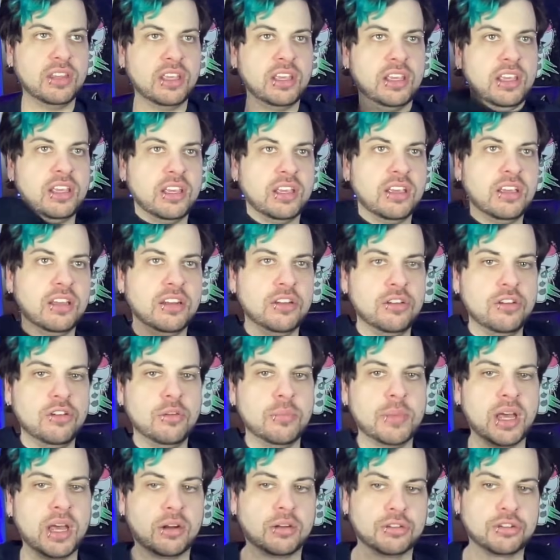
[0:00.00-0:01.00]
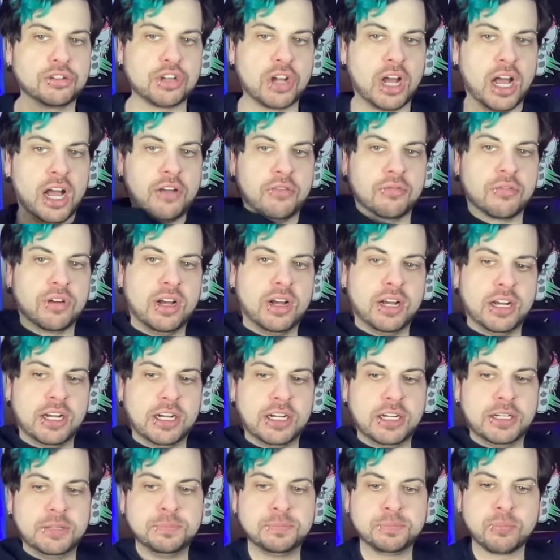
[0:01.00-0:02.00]
the nu metal
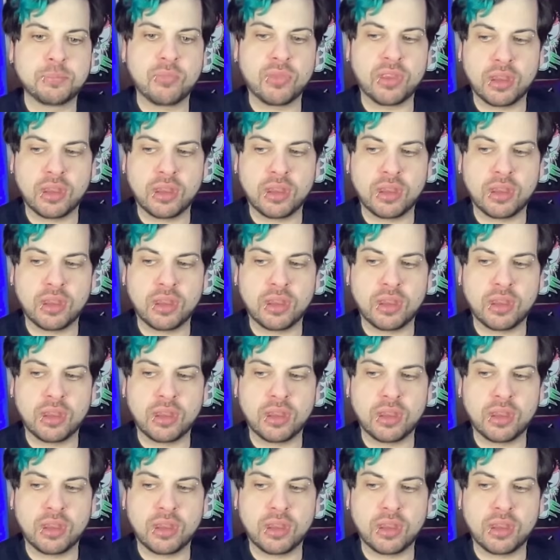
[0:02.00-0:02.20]
genre,